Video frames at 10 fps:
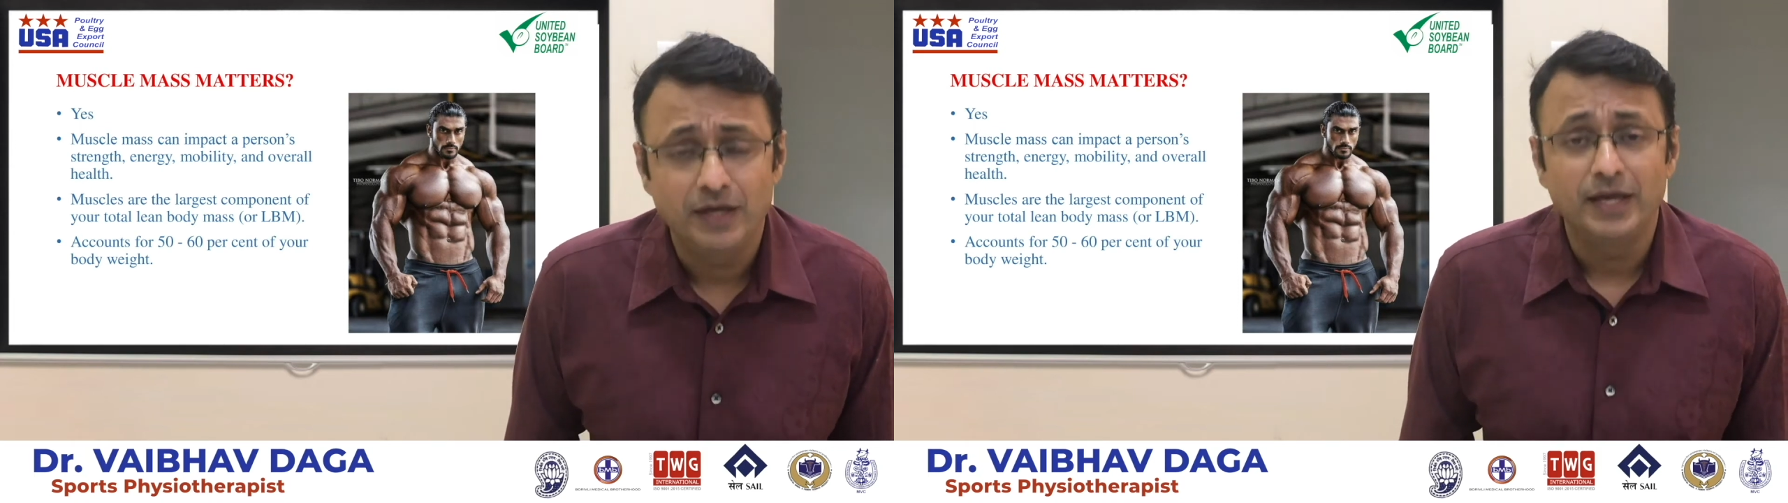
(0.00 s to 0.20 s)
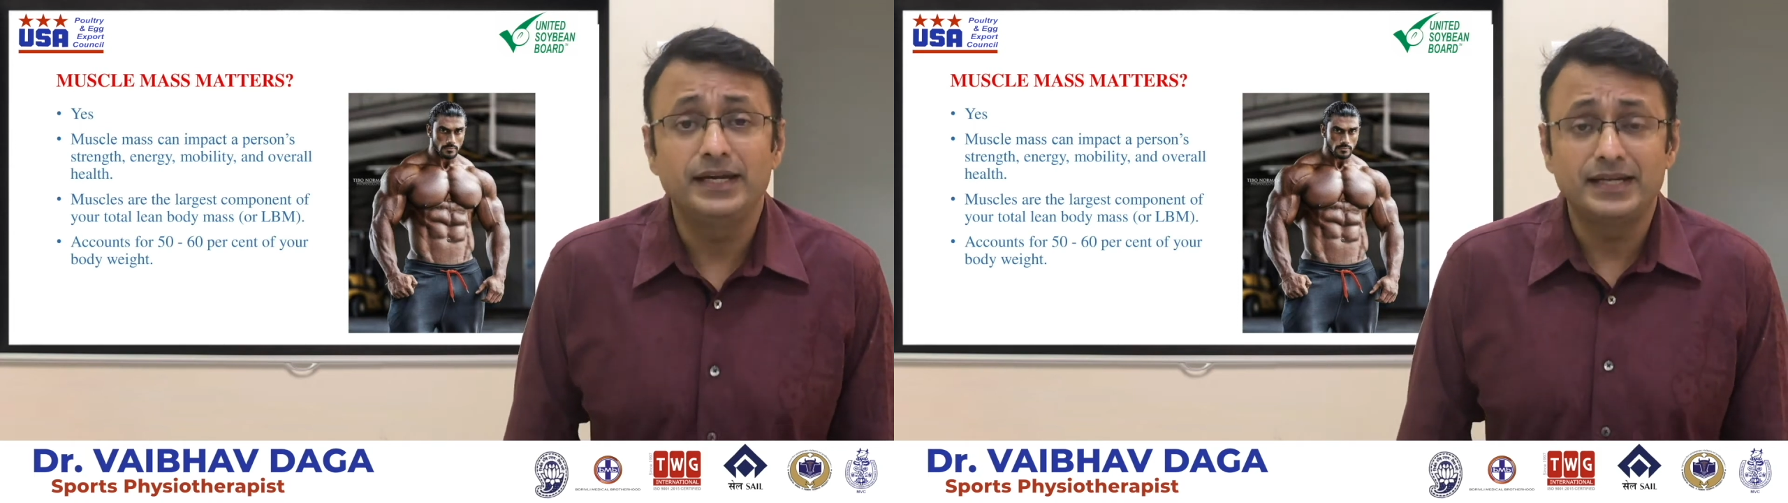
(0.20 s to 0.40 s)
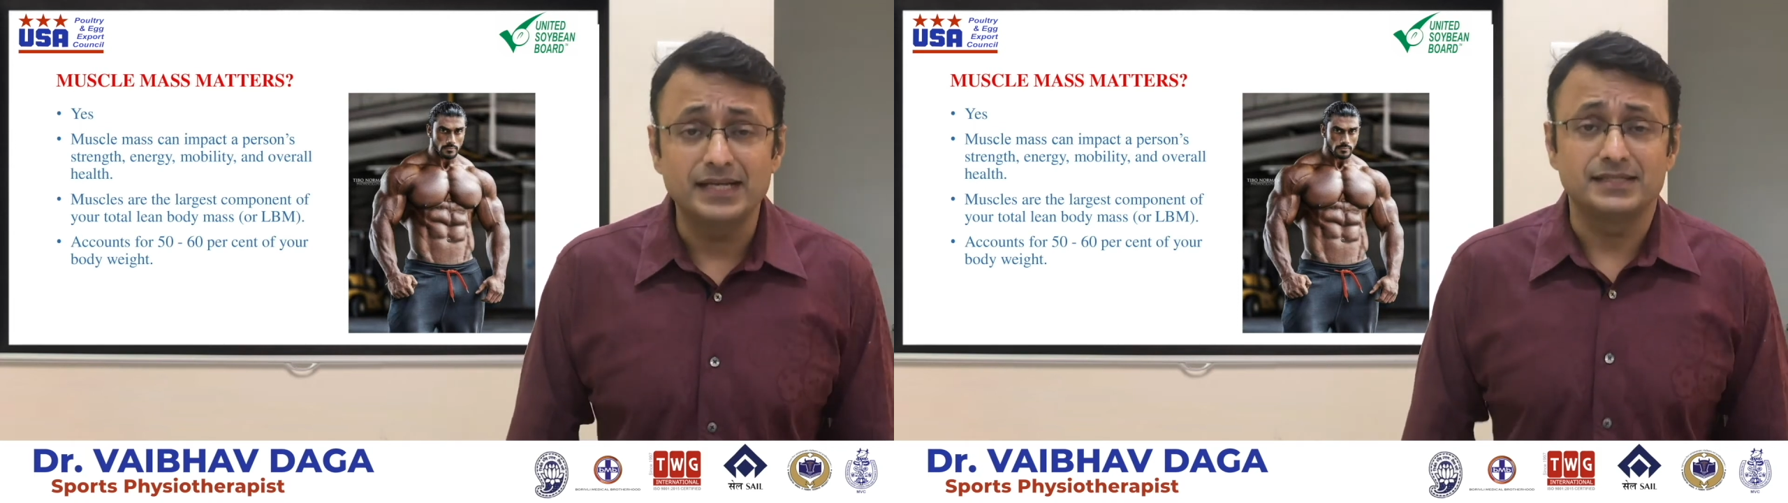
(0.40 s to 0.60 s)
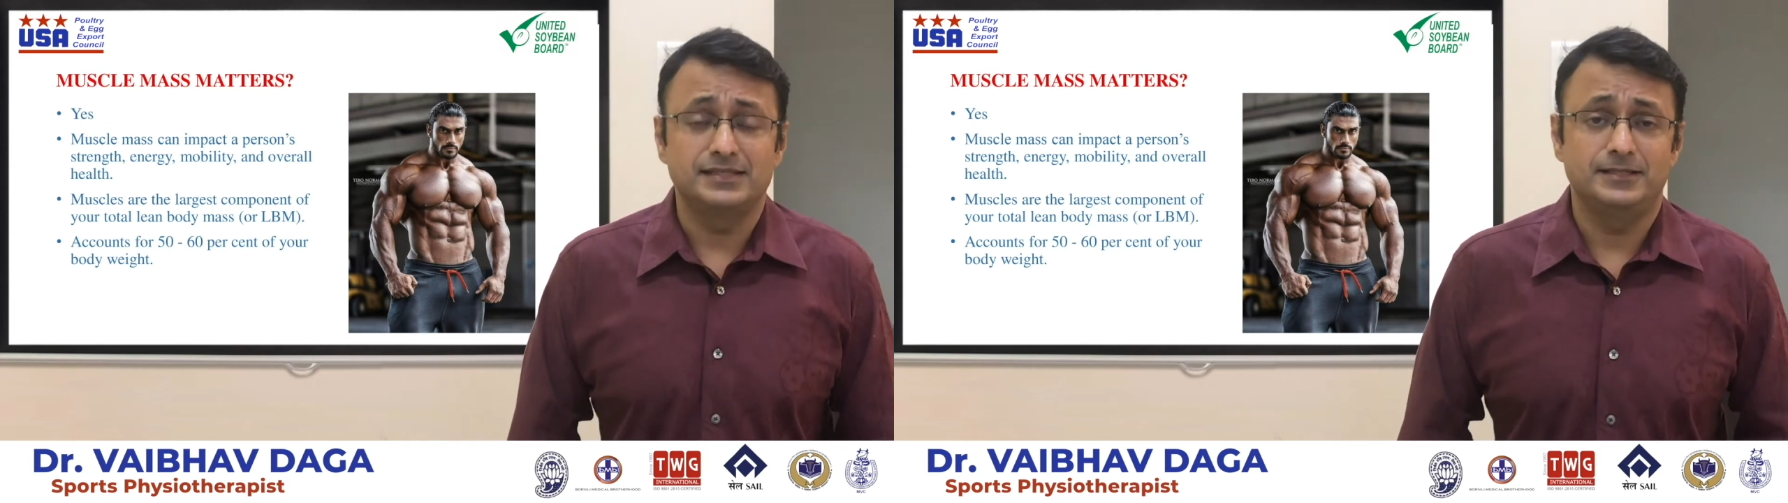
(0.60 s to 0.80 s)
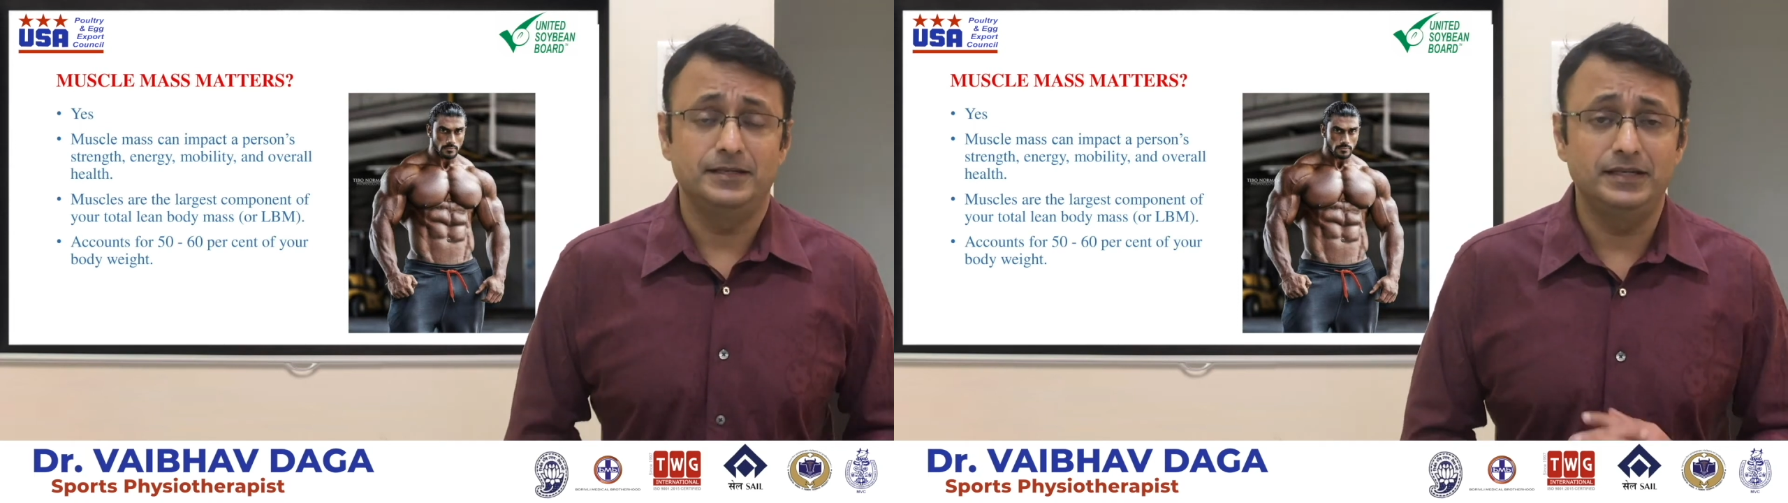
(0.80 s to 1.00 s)
It
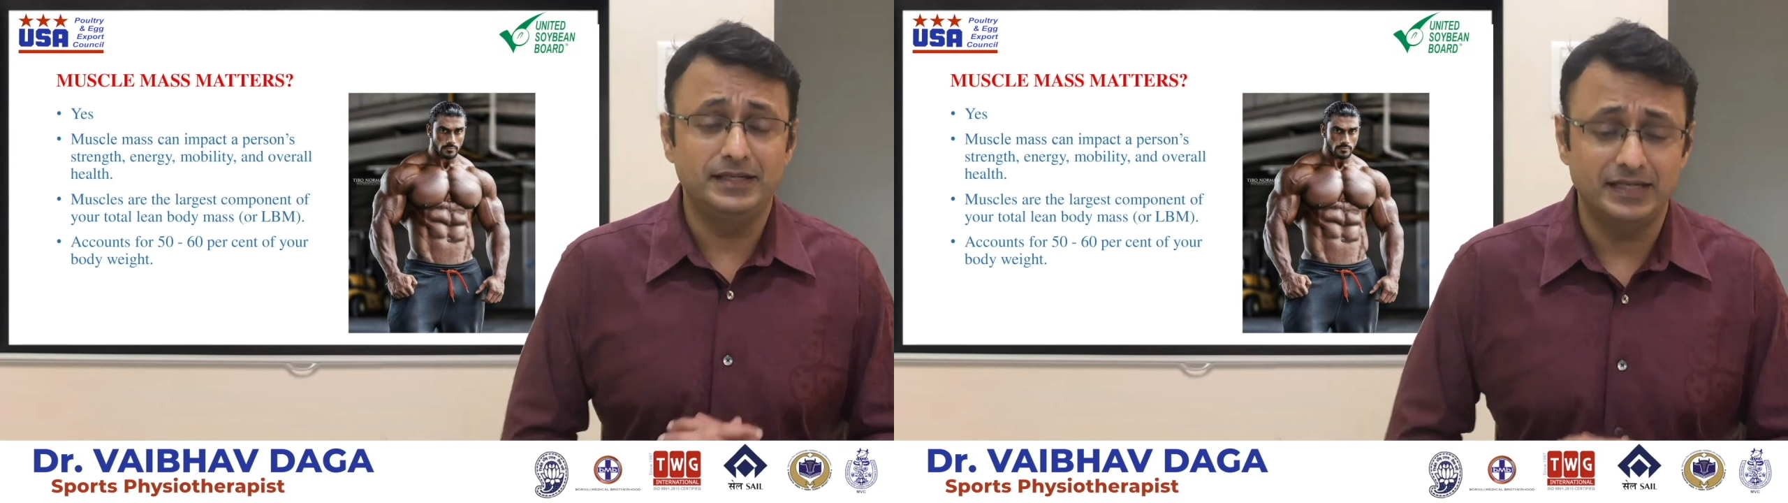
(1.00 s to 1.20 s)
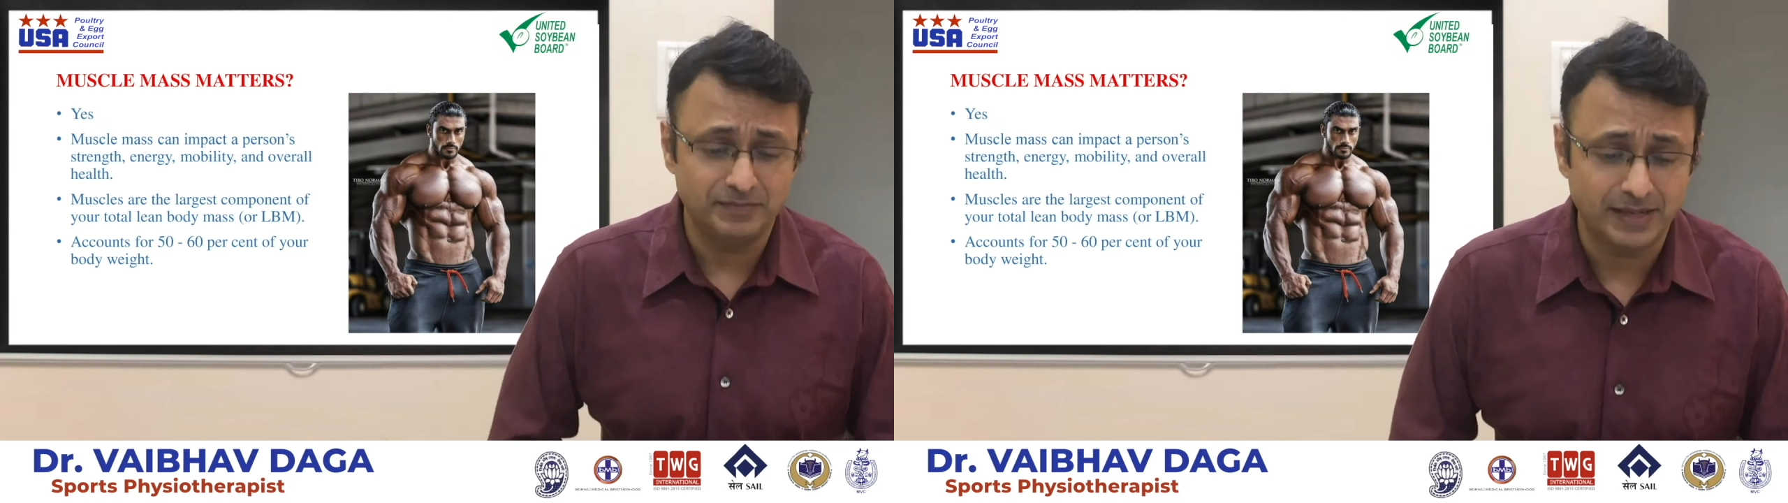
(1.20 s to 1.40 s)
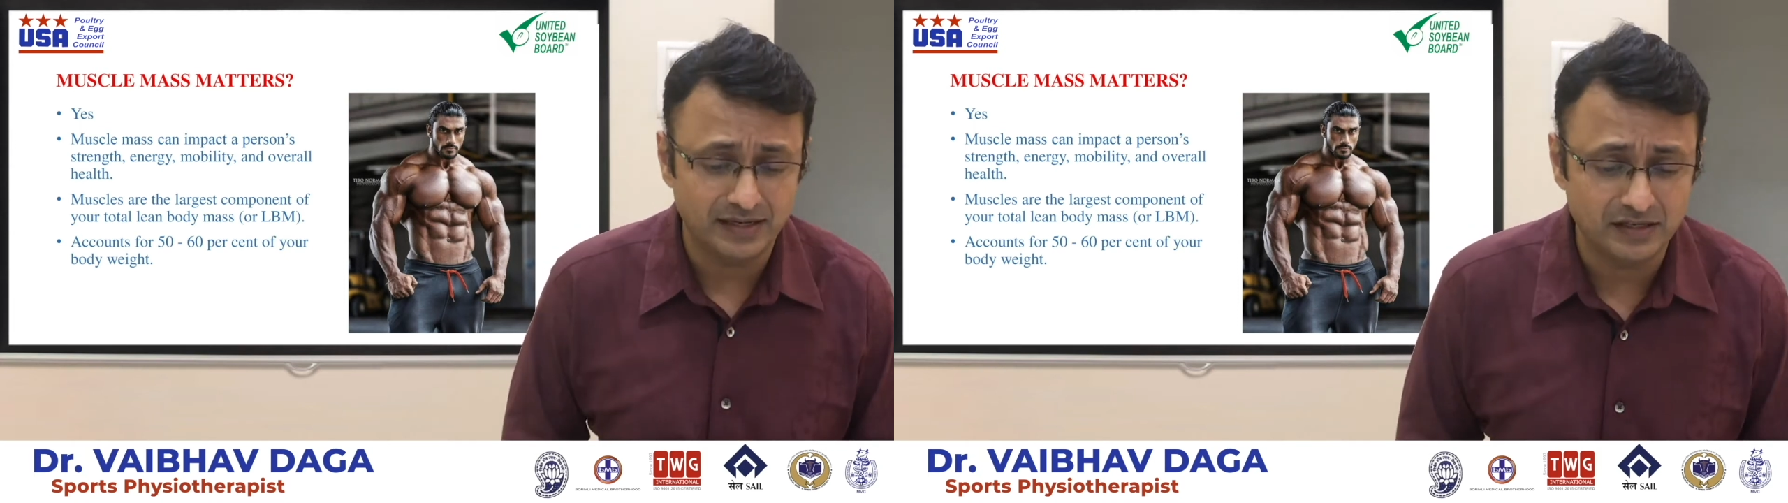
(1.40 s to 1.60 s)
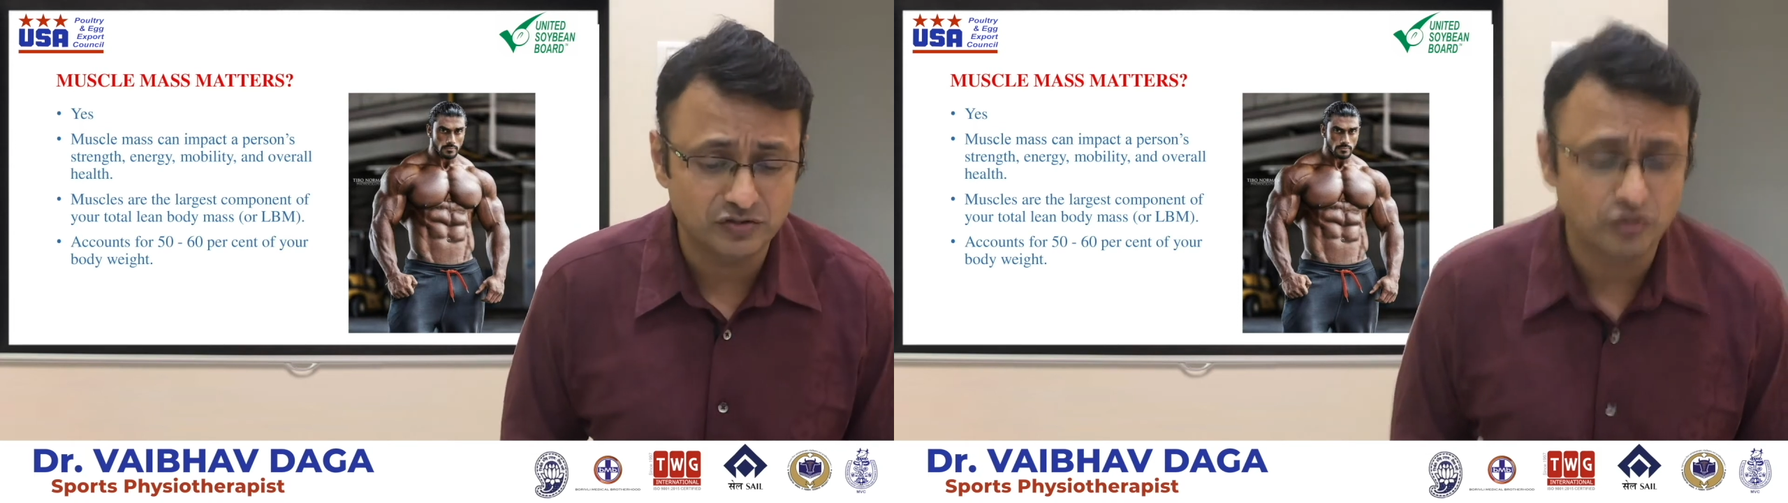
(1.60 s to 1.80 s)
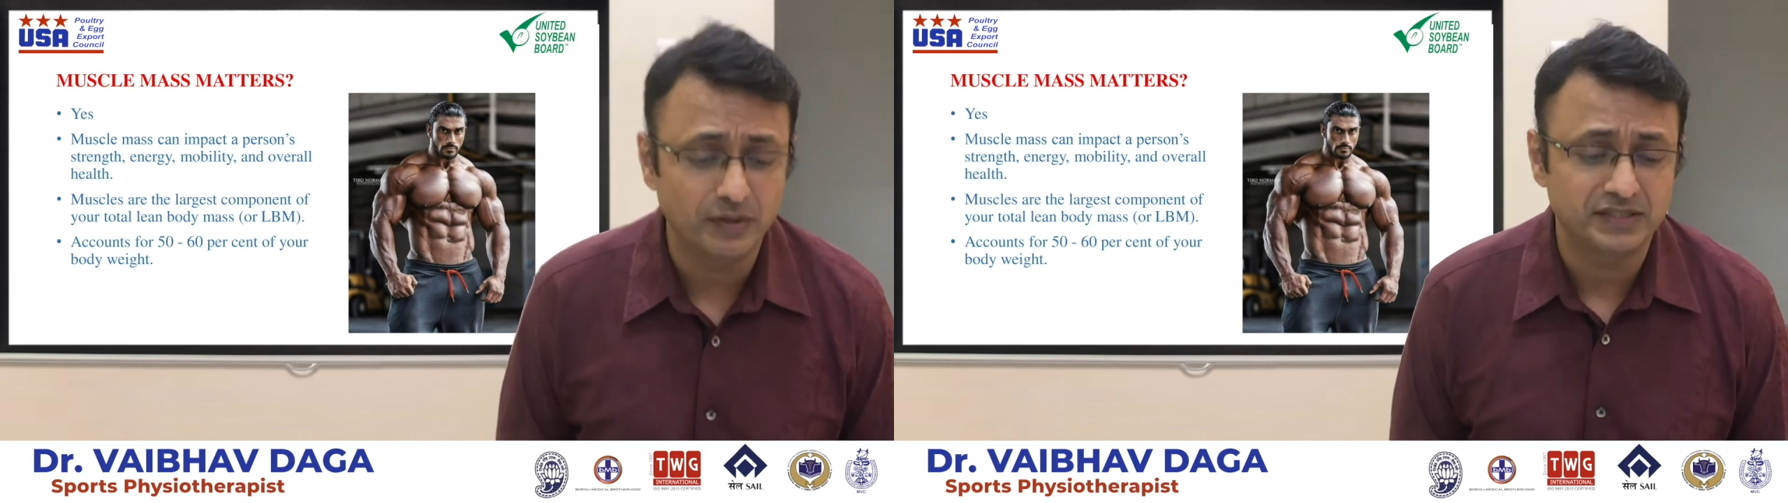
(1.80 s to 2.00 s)
does matter
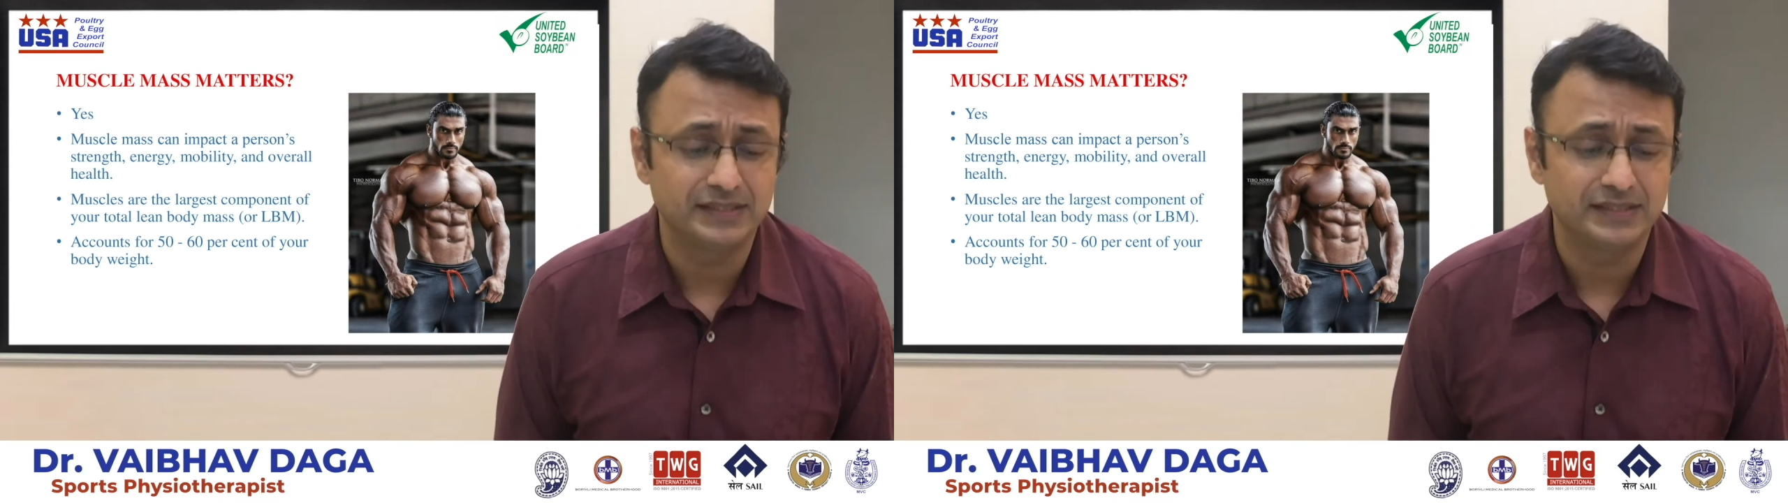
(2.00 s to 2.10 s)
so much.